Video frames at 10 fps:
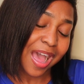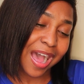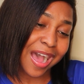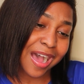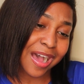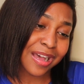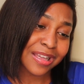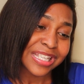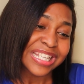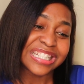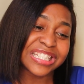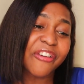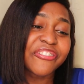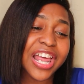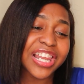uh,
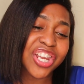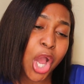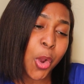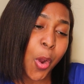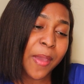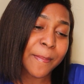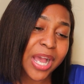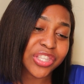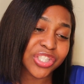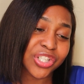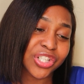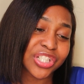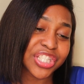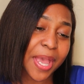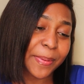definitely not going back
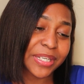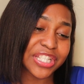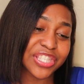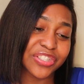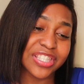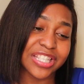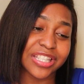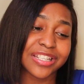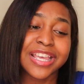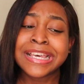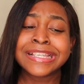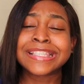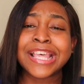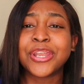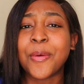to Japanese cuisine,
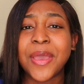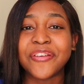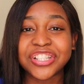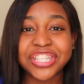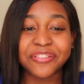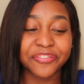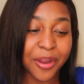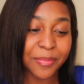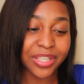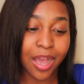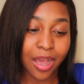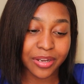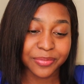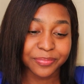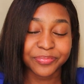send up everything from yard.